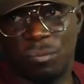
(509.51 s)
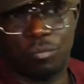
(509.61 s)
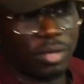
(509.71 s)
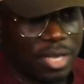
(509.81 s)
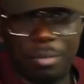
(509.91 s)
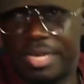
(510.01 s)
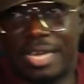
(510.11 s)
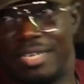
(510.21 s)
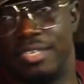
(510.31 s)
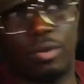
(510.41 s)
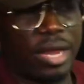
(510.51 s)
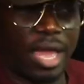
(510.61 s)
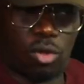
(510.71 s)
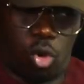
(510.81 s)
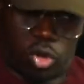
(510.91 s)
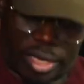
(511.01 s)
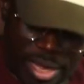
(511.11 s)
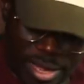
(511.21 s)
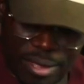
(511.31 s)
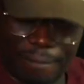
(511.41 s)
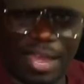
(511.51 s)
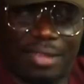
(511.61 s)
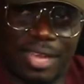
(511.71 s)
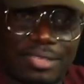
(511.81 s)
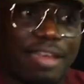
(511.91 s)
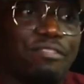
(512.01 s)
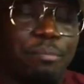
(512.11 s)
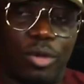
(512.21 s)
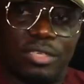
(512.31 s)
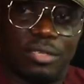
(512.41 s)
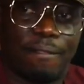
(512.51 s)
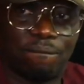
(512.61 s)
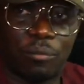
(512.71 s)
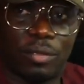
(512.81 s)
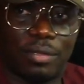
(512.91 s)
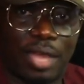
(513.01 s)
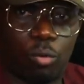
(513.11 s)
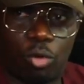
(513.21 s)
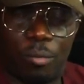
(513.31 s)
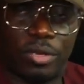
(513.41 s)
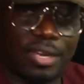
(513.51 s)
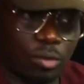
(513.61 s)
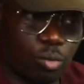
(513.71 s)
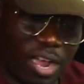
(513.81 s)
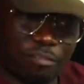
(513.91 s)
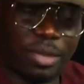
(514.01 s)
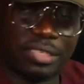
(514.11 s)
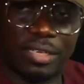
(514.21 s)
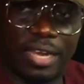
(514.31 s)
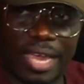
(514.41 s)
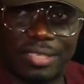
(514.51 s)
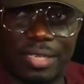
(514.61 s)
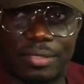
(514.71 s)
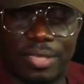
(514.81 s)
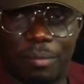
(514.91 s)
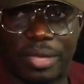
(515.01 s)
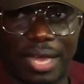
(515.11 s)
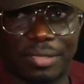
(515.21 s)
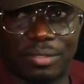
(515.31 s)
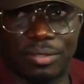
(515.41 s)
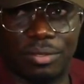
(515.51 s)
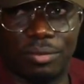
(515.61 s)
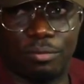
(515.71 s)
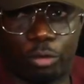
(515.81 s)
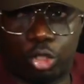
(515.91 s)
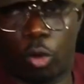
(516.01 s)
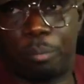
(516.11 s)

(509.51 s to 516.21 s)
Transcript: Immediately they were like, okay, and that everybody that will come on that they will have personalized ATM cards for shopping.